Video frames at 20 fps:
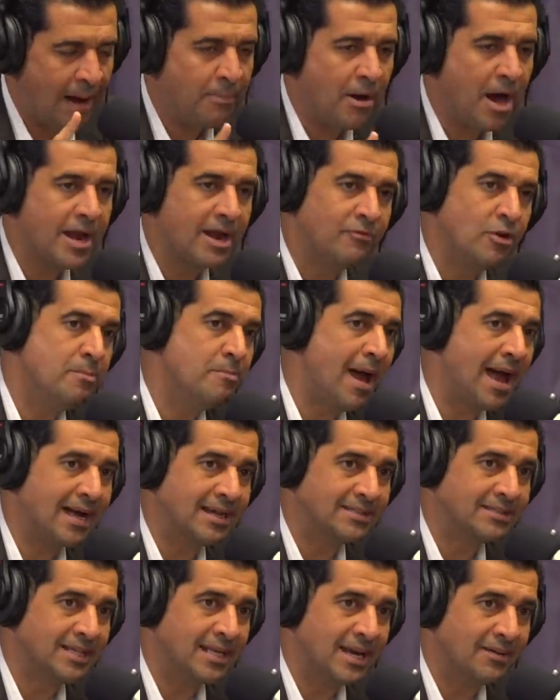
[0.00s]
I bought every
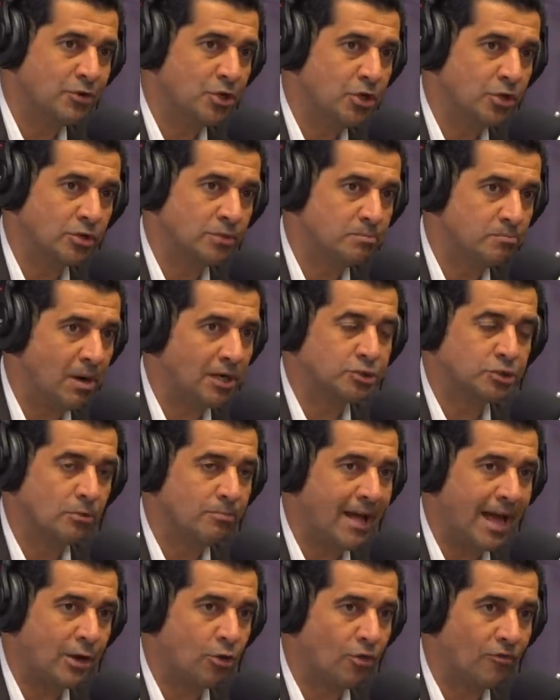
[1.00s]
magazine. Every year,
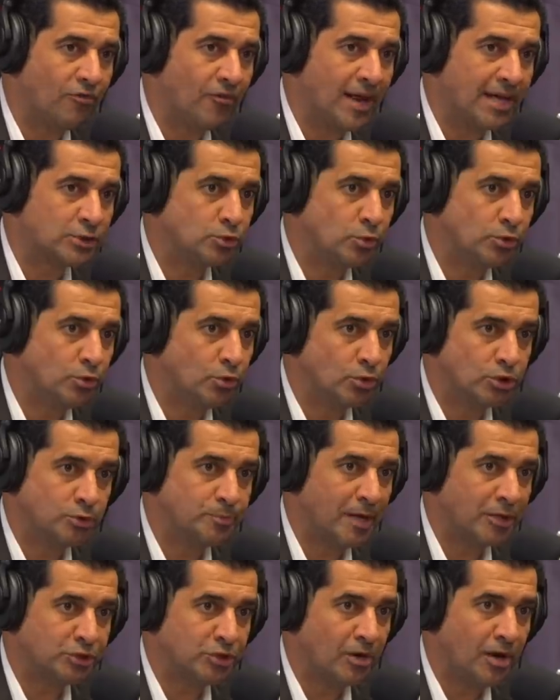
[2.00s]
Muscle Mag or Flex would do a
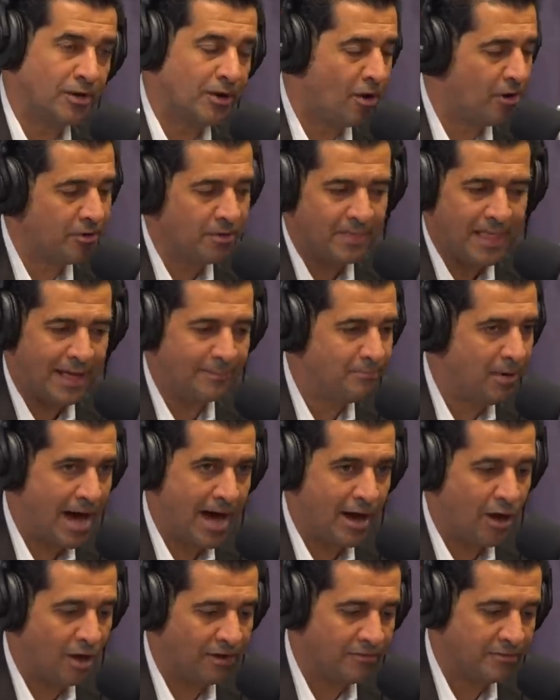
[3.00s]
special on Arnold. I'd
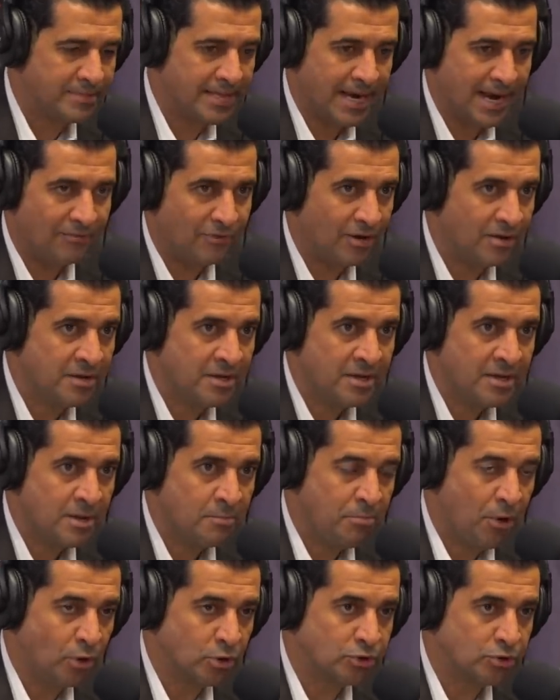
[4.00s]
buy all of them. They'd have a
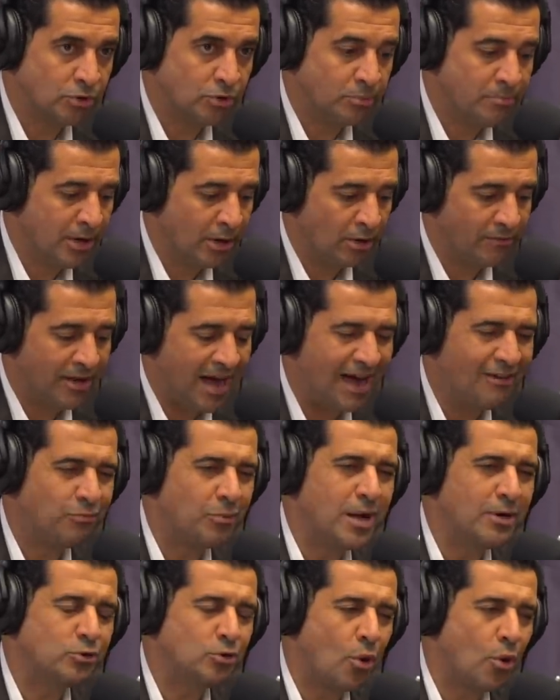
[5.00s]
poster in the middle of it.
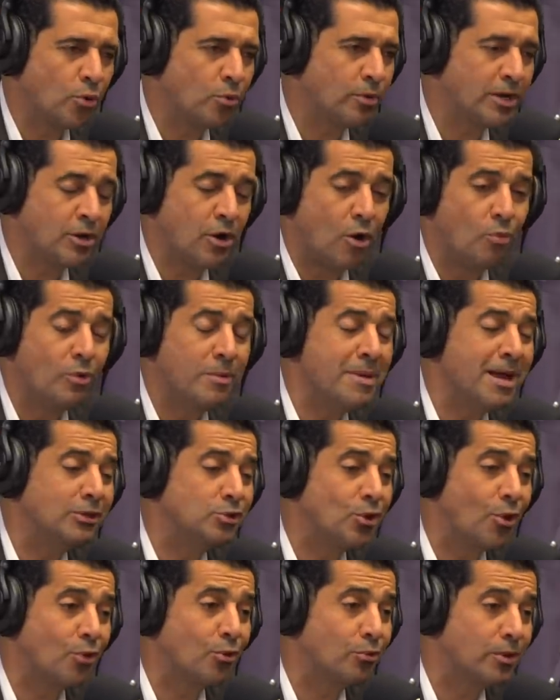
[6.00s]
I've read Total Recall. We
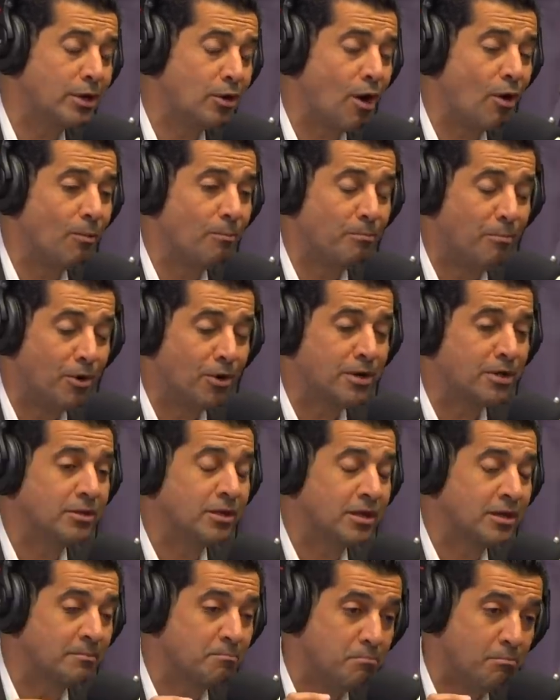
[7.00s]
made Total Recall book
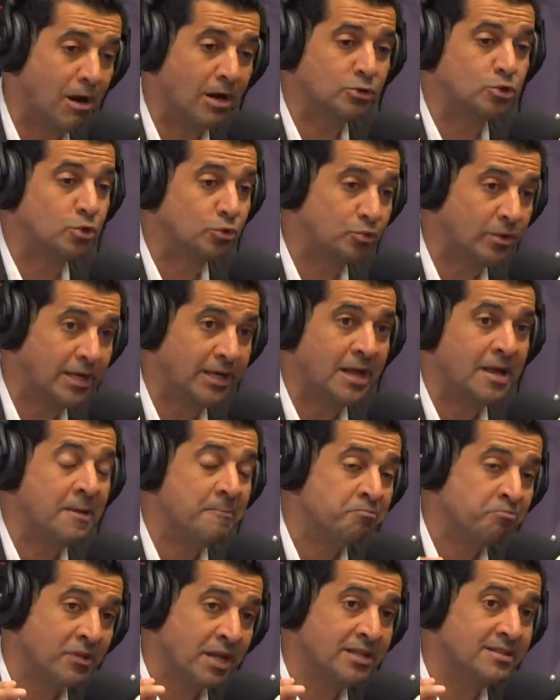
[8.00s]
of the month to read
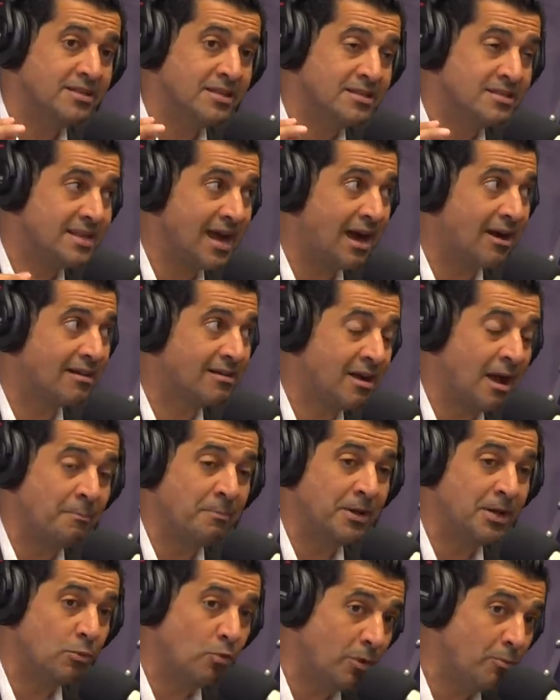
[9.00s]
in the entire
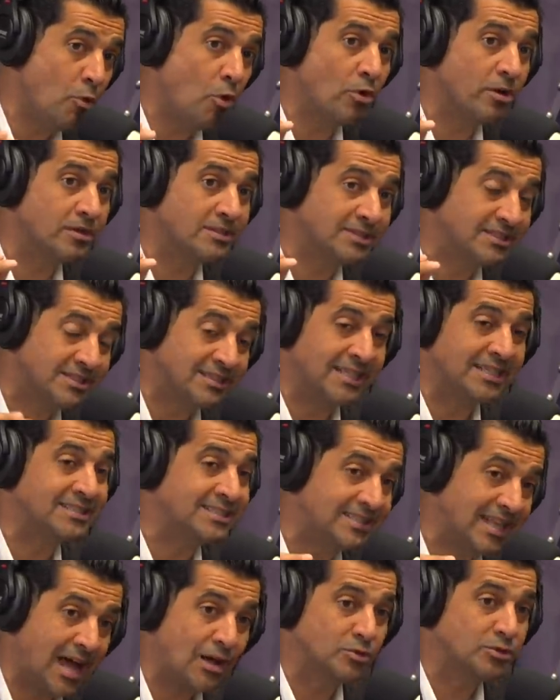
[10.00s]
company. We've ordered
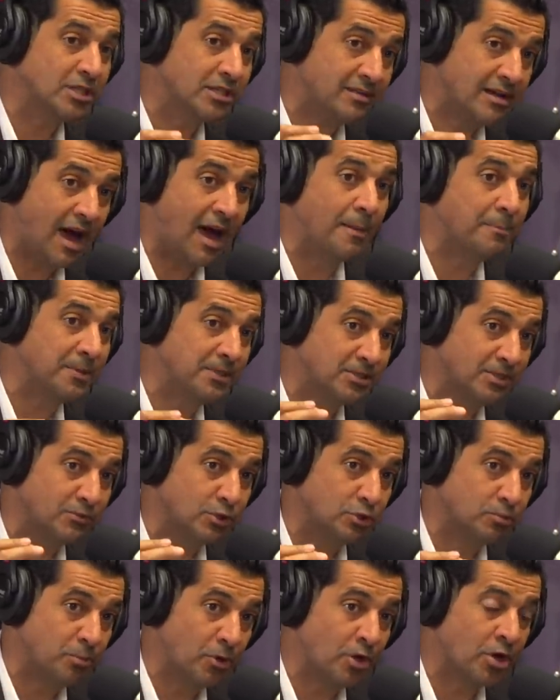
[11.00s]
6,000 copies
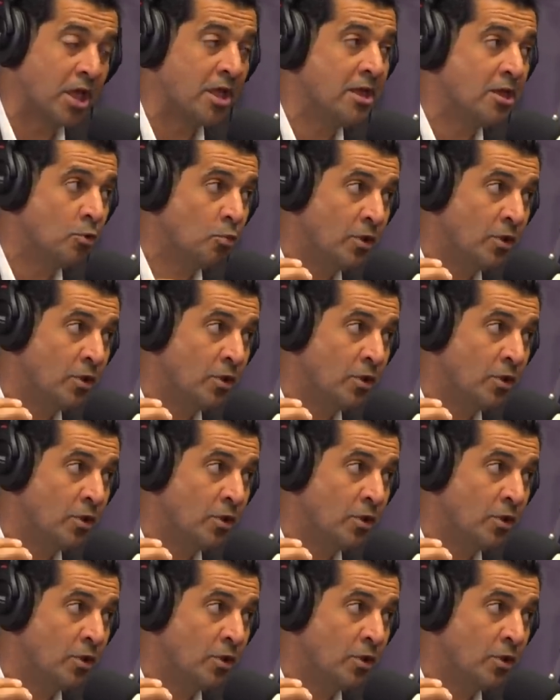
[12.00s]
of his book.